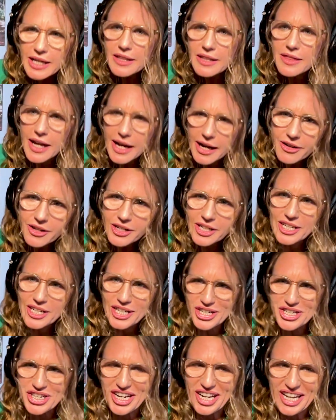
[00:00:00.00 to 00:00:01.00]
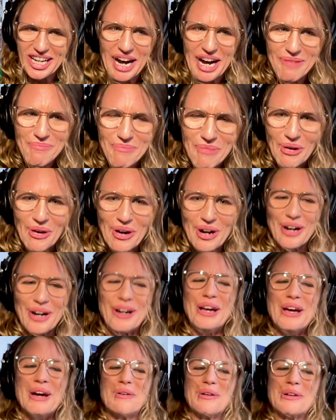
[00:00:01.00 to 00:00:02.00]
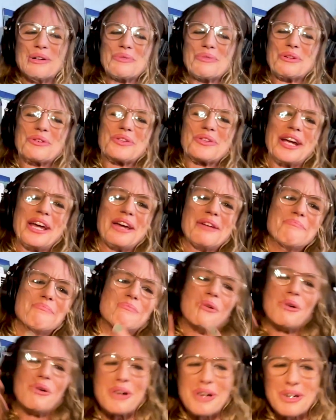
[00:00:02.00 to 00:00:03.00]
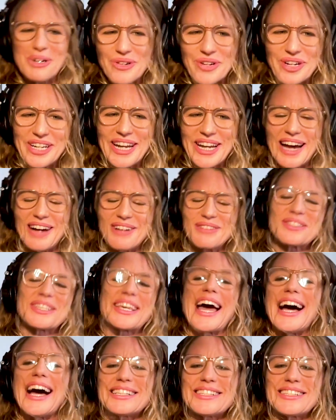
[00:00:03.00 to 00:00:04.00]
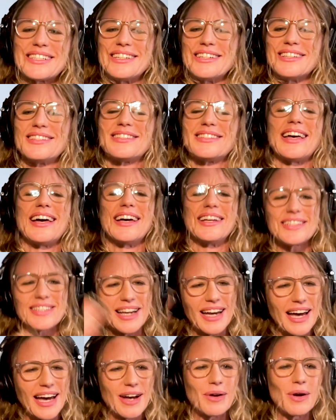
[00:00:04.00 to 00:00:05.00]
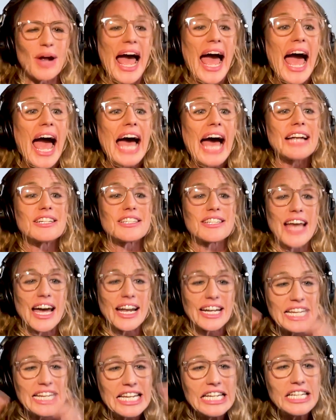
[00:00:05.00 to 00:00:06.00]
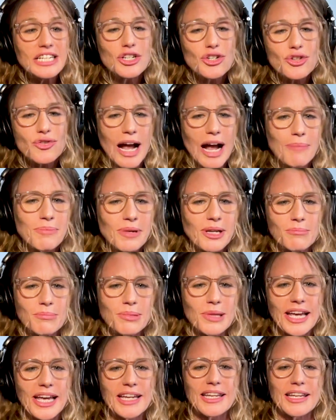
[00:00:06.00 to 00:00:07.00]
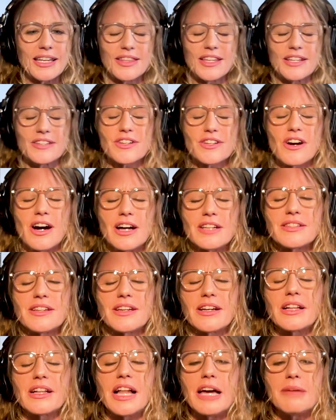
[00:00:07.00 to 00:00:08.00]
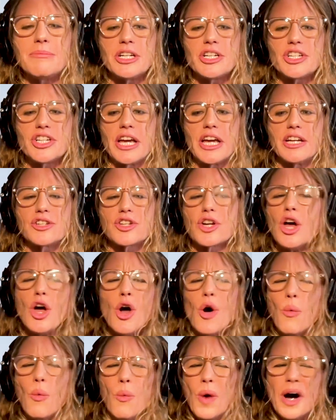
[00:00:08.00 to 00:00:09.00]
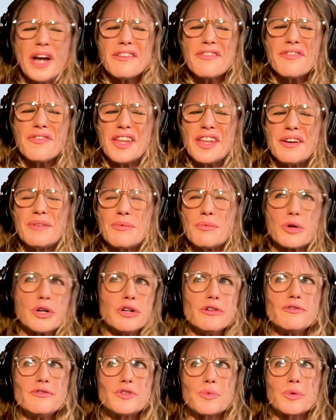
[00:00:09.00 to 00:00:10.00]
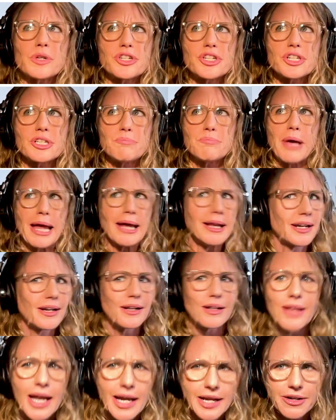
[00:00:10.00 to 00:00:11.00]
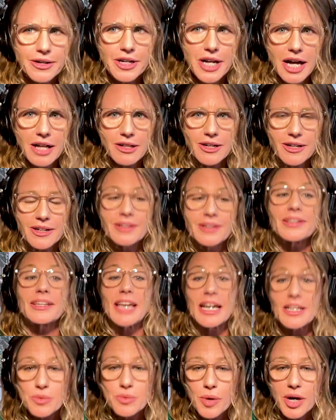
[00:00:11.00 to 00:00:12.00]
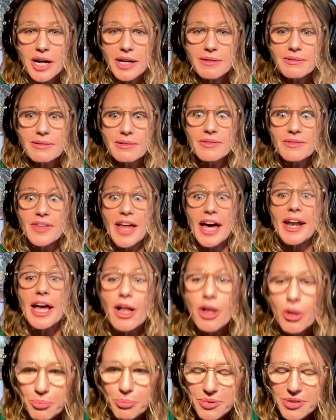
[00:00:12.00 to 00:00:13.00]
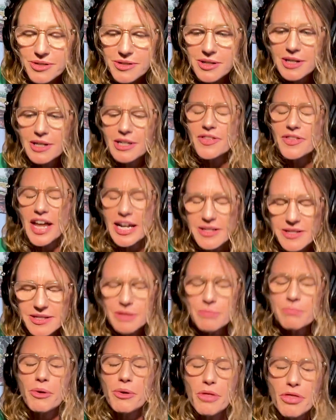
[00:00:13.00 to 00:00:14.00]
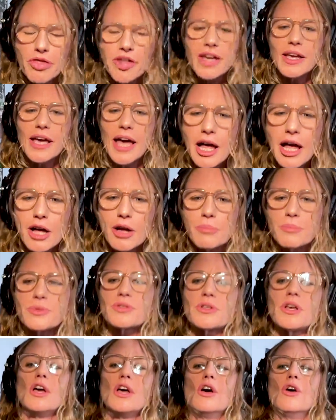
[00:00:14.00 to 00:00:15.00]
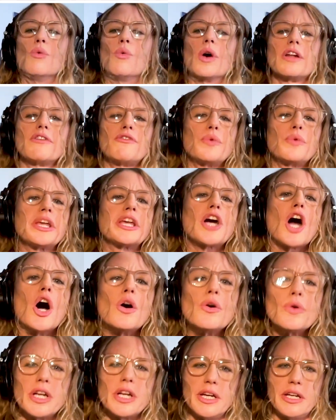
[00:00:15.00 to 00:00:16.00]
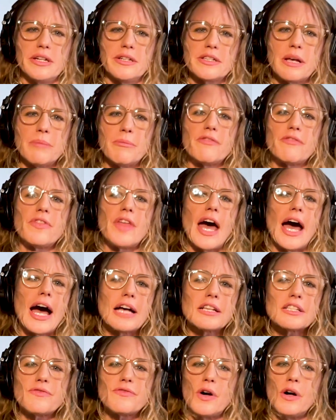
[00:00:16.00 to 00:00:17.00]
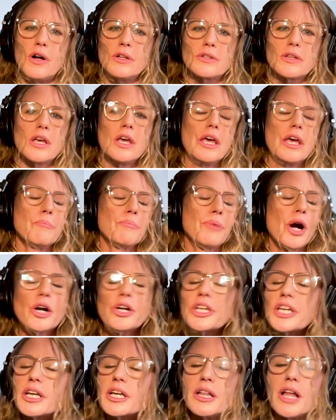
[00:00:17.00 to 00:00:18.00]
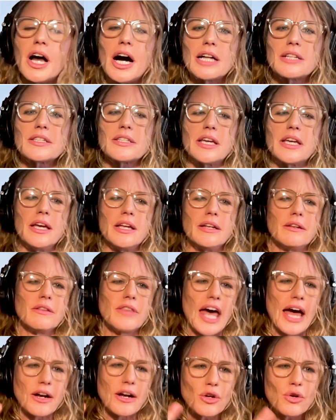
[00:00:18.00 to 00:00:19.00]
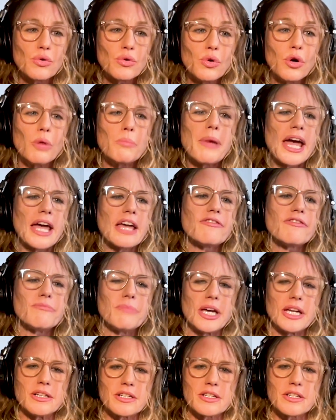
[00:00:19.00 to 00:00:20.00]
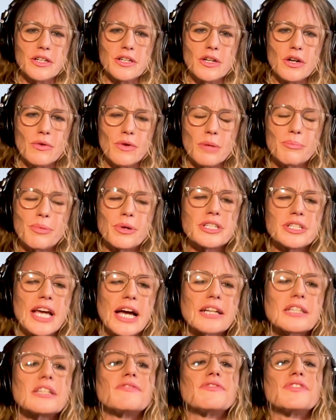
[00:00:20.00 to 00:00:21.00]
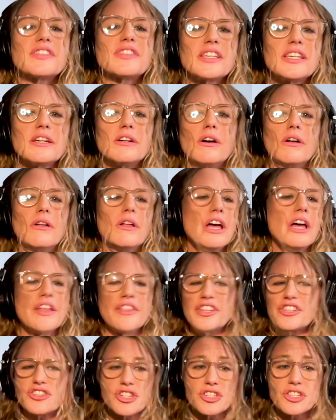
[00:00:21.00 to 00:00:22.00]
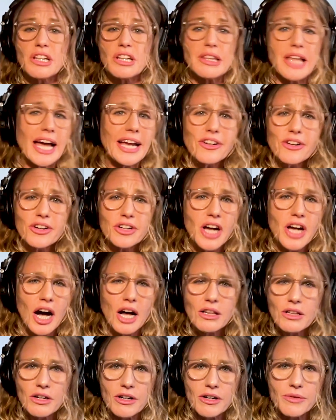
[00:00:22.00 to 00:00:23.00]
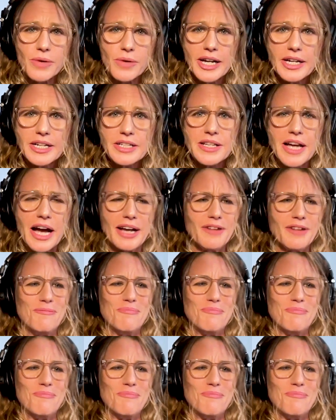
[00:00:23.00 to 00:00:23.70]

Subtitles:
the air conditioning up more, which will create more greenhouse gases that add to that heat trapping blanket that's causing climate change. What if the roofs were just painted a lighter color? Guess what? That helps. That simple thing helps. What if we coated some of the asphalt parking lots and that cool pavement, a protective seal that's just a lighter color, right? It's kind of